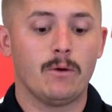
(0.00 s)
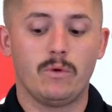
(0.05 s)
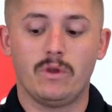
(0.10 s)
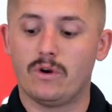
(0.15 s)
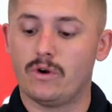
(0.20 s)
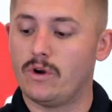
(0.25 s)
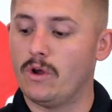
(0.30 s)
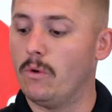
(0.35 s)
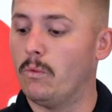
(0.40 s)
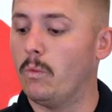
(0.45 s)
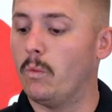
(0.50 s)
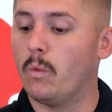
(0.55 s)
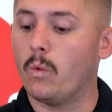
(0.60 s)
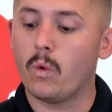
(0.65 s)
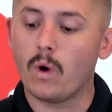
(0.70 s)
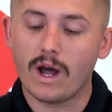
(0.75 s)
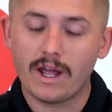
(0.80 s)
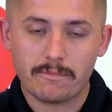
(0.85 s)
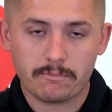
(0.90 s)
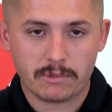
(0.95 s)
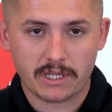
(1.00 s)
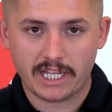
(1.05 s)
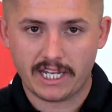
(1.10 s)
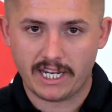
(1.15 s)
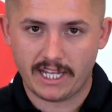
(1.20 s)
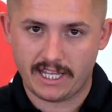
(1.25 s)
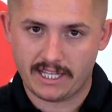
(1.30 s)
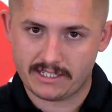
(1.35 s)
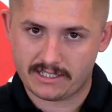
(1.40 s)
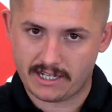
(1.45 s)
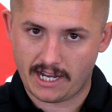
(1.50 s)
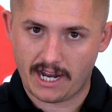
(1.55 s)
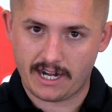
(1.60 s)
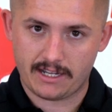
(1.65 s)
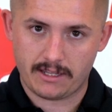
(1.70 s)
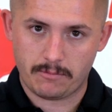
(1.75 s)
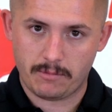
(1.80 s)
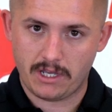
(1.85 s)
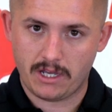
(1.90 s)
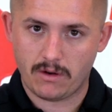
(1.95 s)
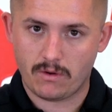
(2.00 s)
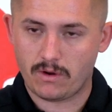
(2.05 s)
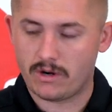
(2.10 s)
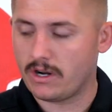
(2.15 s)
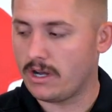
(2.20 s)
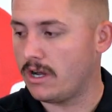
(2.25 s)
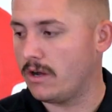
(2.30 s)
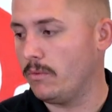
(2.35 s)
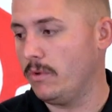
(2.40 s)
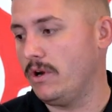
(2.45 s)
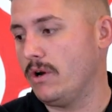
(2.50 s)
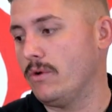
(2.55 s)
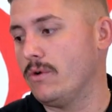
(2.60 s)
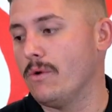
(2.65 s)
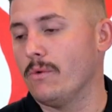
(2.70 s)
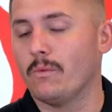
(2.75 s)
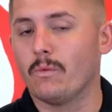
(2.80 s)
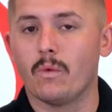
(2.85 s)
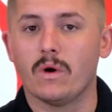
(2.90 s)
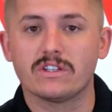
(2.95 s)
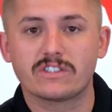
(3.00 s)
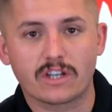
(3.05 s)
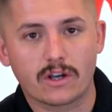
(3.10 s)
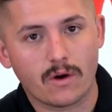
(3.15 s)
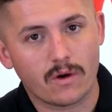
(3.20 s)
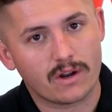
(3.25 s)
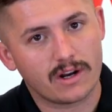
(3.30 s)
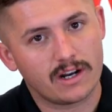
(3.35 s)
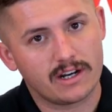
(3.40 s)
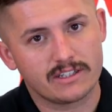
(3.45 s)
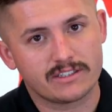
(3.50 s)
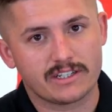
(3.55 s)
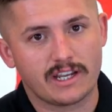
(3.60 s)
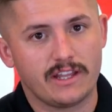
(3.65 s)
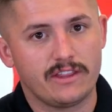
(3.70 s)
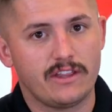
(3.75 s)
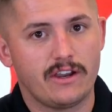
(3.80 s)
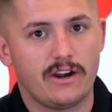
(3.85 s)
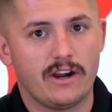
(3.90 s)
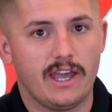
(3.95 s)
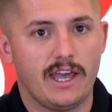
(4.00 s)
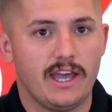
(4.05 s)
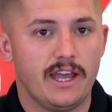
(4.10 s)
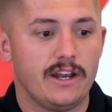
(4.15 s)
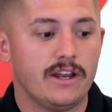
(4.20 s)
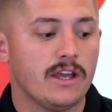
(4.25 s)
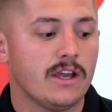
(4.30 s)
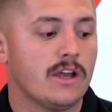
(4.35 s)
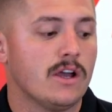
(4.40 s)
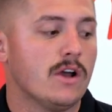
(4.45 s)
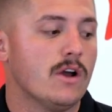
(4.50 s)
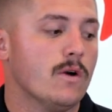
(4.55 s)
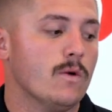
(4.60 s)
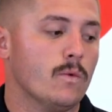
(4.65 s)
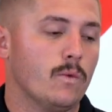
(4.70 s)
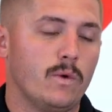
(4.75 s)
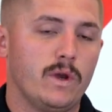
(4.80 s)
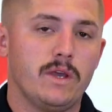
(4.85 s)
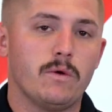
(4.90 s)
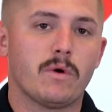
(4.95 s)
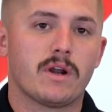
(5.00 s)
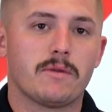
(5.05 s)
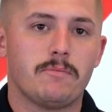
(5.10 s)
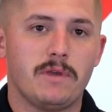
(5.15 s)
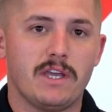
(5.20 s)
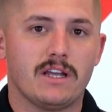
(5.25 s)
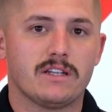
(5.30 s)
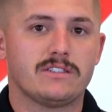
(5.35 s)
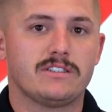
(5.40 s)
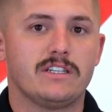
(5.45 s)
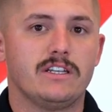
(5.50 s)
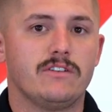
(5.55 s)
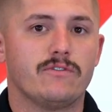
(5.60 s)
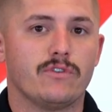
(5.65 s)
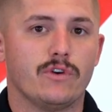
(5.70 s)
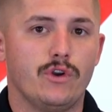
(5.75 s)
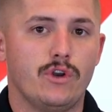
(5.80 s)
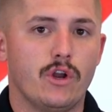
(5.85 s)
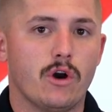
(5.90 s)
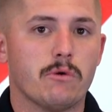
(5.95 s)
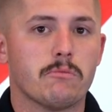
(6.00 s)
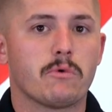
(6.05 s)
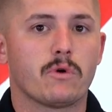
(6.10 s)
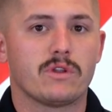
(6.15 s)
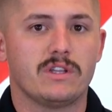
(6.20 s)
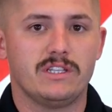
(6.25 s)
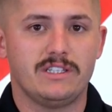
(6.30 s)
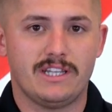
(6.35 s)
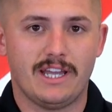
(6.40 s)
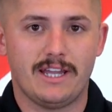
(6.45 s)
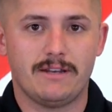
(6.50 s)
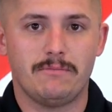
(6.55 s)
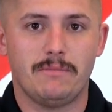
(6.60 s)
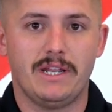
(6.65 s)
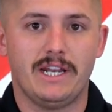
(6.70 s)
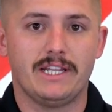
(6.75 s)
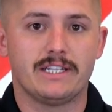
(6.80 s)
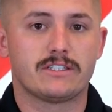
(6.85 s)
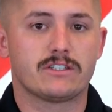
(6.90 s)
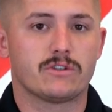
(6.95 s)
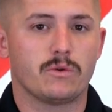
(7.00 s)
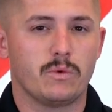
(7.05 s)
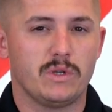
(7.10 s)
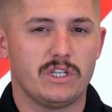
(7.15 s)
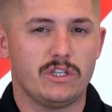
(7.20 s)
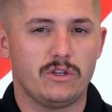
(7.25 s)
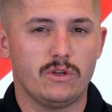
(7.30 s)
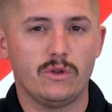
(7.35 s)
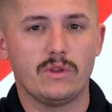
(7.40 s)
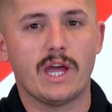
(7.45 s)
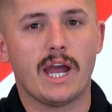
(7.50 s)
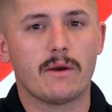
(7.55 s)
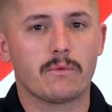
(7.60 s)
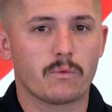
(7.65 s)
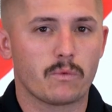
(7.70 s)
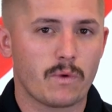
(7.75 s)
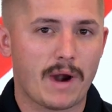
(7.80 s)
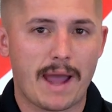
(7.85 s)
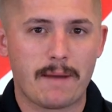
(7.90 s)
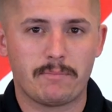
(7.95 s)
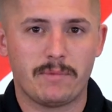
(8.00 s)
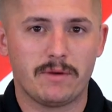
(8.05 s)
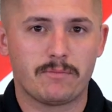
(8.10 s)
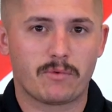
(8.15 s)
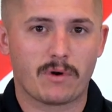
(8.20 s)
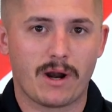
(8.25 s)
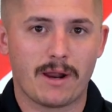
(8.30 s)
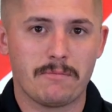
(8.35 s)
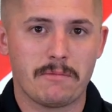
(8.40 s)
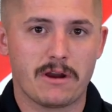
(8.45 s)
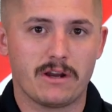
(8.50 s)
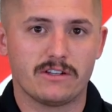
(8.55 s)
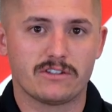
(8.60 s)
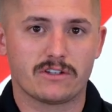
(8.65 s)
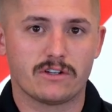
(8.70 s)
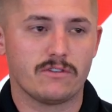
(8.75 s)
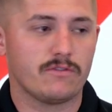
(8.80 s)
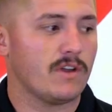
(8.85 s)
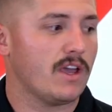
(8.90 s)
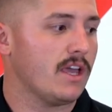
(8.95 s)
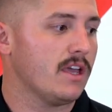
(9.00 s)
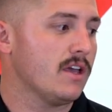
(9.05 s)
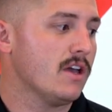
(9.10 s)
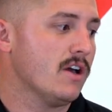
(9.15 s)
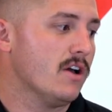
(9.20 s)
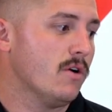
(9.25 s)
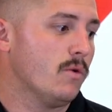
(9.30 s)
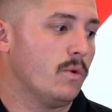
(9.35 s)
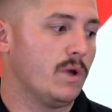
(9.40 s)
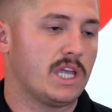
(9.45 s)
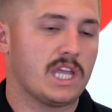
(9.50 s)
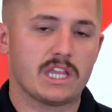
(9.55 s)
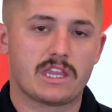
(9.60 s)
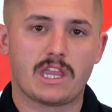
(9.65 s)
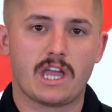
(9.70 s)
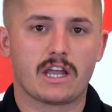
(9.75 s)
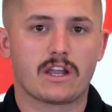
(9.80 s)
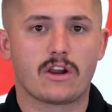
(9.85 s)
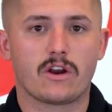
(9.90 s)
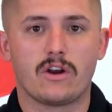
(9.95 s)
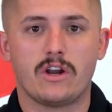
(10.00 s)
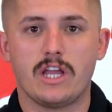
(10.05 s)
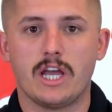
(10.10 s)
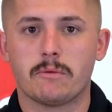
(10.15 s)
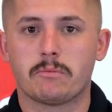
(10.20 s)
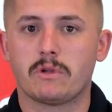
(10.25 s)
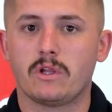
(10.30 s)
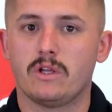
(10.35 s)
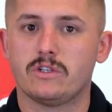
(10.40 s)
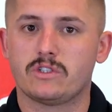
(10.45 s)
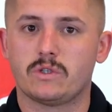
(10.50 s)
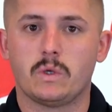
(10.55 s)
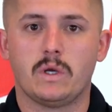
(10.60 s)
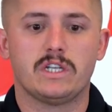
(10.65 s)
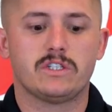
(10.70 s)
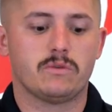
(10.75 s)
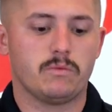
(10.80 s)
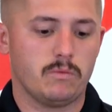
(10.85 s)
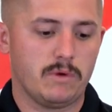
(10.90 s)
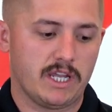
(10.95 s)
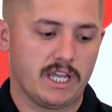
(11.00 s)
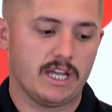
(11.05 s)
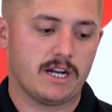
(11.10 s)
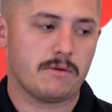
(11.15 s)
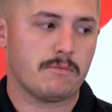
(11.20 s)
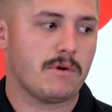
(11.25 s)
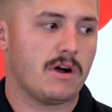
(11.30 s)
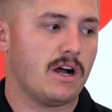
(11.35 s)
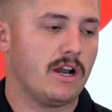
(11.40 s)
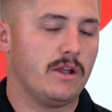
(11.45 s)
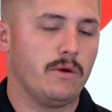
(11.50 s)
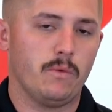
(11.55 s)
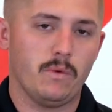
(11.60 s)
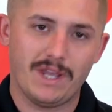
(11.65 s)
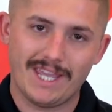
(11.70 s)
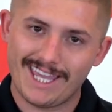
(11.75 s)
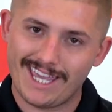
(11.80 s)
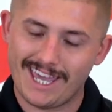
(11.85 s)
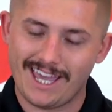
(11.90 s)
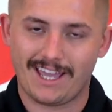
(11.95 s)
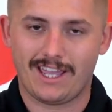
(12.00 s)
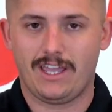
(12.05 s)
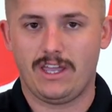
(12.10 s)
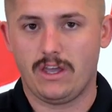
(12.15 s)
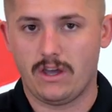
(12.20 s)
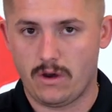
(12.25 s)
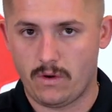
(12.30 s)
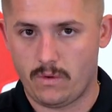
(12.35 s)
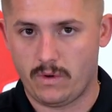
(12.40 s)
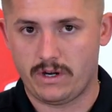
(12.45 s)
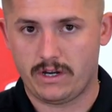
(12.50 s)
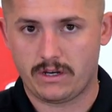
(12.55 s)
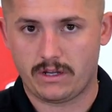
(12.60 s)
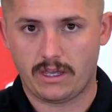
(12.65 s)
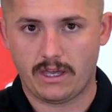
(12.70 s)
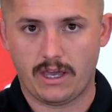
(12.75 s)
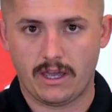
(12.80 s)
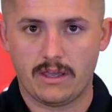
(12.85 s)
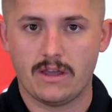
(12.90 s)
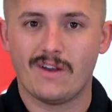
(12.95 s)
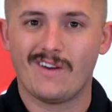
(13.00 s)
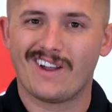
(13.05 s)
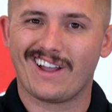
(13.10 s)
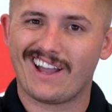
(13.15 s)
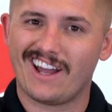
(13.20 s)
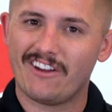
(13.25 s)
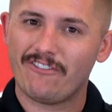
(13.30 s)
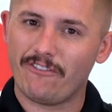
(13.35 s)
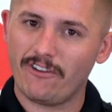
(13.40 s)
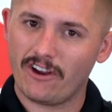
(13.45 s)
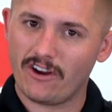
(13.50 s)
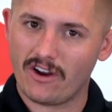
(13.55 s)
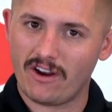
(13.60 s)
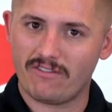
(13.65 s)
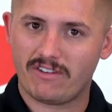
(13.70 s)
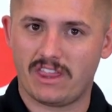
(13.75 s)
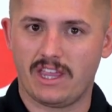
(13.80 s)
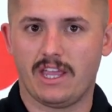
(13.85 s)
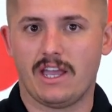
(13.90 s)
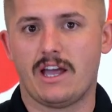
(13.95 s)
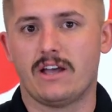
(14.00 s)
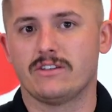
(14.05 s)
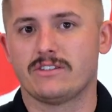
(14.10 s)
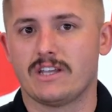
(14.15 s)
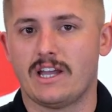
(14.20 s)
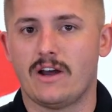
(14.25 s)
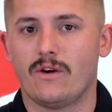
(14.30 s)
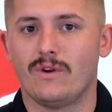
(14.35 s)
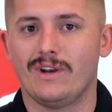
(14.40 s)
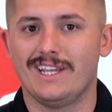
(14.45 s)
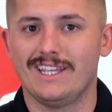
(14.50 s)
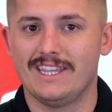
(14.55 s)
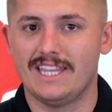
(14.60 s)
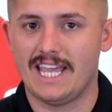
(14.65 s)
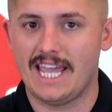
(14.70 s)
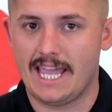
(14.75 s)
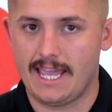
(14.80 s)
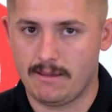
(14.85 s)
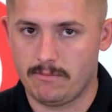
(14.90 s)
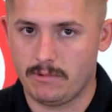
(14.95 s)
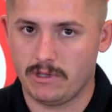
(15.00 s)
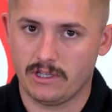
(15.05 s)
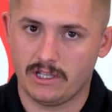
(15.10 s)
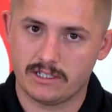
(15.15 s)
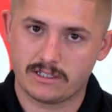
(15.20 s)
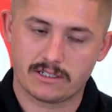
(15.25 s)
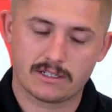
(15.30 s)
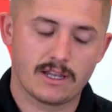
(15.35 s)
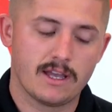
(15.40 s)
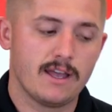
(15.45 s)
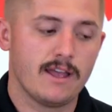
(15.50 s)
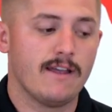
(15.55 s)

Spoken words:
We don't know what bleeding inside could be going on. We don't know what's going on inside their head. We want to be on scene for no more than 10 minutes. So we do that rapid primary survey. We get that gurney up close to us. We get them on, and we get going. Okay. Kind of figure everything else out in the ambulance.